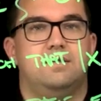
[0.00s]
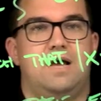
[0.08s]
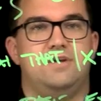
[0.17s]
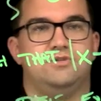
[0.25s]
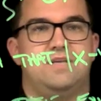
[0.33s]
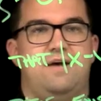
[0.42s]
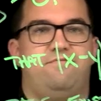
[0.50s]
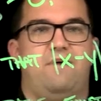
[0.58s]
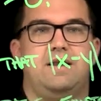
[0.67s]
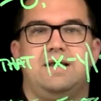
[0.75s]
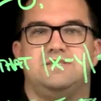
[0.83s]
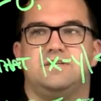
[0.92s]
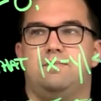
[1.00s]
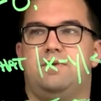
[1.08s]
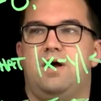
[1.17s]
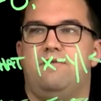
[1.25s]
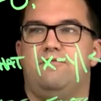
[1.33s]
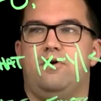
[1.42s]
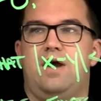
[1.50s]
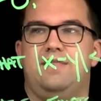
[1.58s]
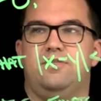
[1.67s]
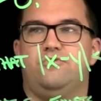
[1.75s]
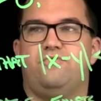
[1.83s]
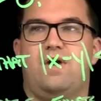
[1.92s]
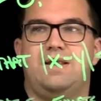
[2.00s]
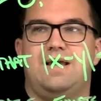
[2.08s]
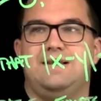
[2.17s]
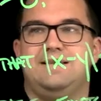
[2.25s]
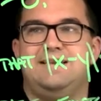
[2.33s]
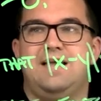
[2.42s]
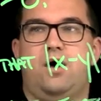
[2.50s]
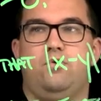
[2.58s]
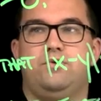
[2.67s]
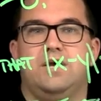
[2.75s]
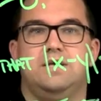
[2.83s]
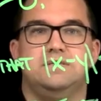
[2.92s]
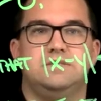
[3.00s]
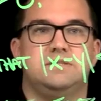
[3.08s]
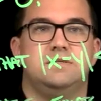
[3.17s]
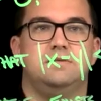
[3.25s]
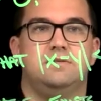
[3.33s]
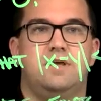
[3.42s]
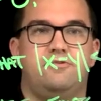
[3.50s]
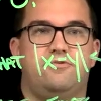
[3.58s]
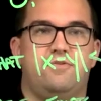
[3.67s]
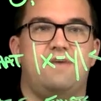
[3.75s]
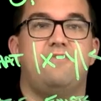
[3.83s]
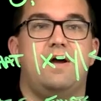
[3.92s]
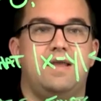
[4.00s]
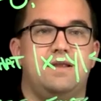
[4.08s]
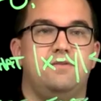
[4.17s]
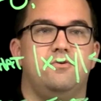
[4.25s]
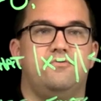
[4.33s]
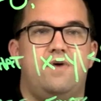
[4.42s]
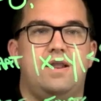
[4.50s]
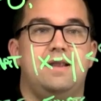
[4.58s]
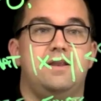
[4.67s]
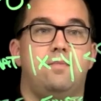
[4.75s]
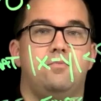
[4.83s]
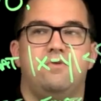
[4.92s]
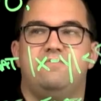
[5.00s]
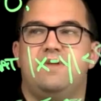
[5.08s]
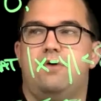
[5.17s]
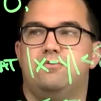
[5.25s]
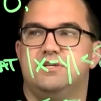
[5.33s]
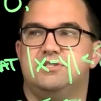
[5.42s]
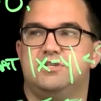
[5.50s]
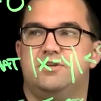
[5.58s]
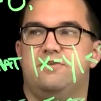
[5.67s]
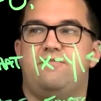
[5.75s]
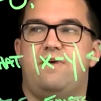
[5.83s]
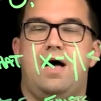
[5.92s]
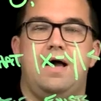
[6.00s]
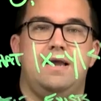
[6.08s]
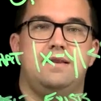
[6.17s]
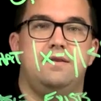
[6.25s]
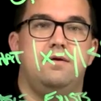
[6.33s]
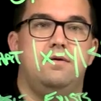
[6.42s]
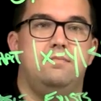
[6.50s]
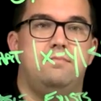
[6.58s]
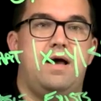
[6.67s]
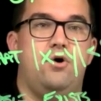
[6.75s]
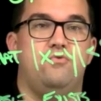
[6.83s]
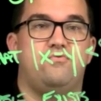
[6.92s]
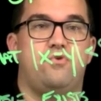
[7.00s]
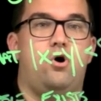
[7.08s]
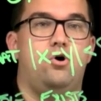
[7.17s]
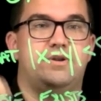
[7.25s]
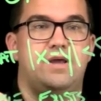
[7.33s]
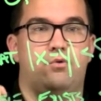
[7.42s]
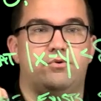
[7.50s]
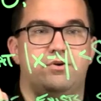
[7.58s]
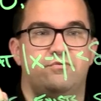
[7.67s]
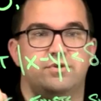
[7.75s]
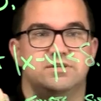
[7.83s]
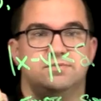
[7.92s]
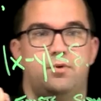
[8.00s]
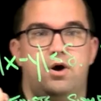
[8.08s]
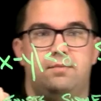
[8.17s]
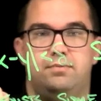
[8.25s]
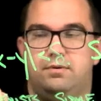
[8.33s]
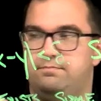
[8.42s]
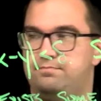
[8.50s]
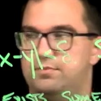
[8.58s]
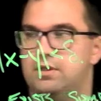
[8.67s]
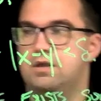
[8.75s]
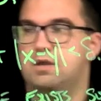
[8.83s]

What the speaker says: I use that finite subcover and those finite deltas, those finite number of deltas to define my overall delta for this problem.